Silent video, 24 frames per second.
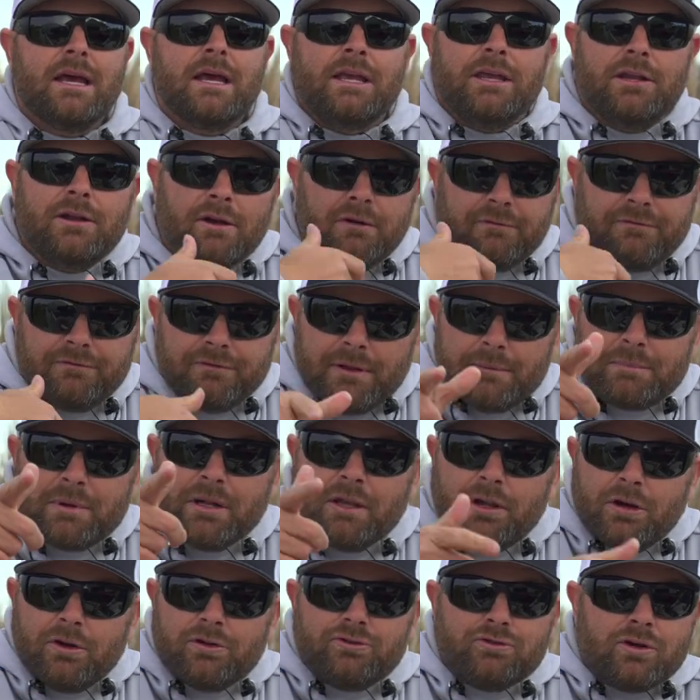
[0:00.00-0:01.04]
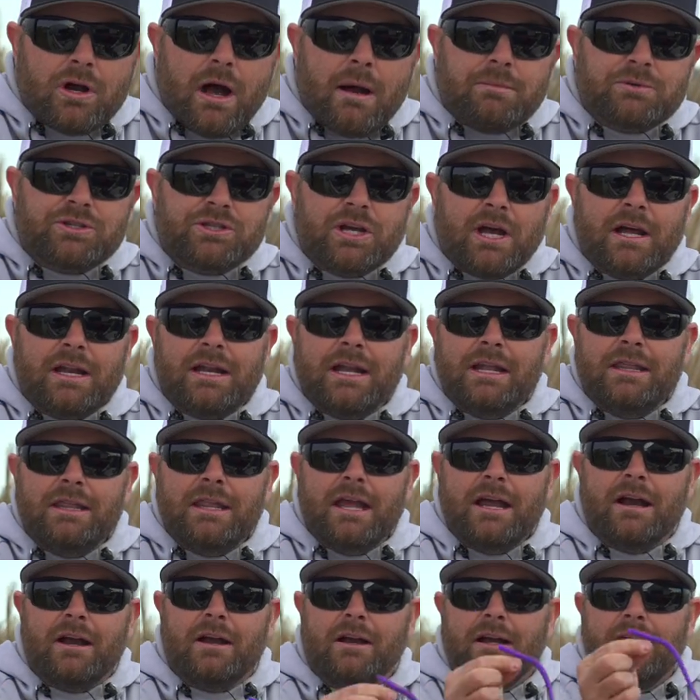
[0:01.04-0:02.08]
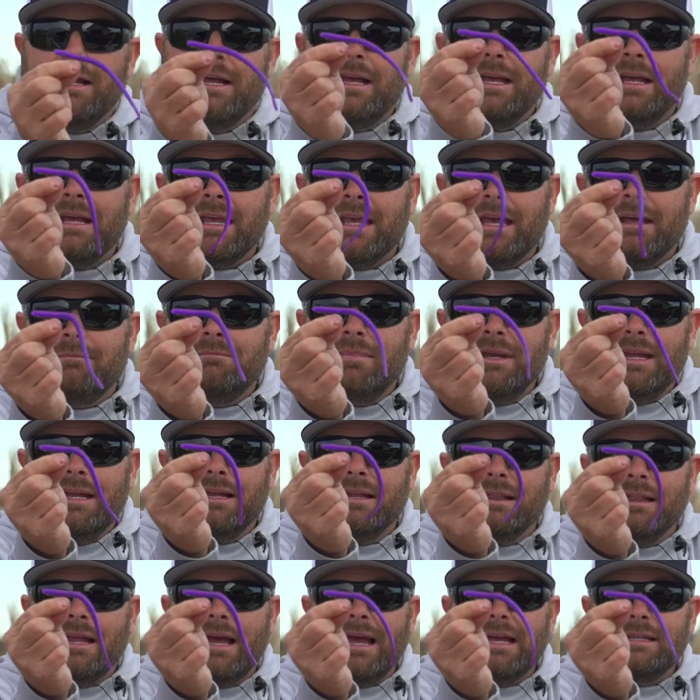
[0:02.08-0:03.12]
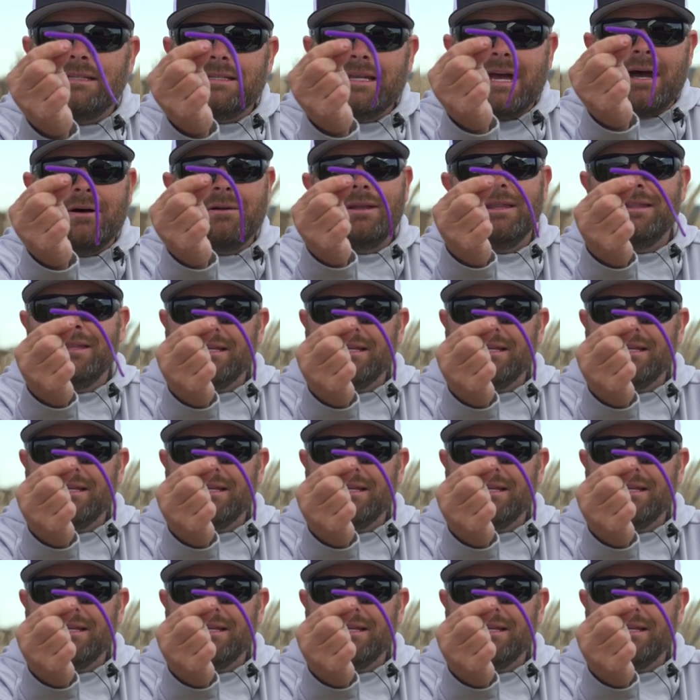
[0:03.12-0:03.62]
you know, flipping a little drop shot in there can be lights out.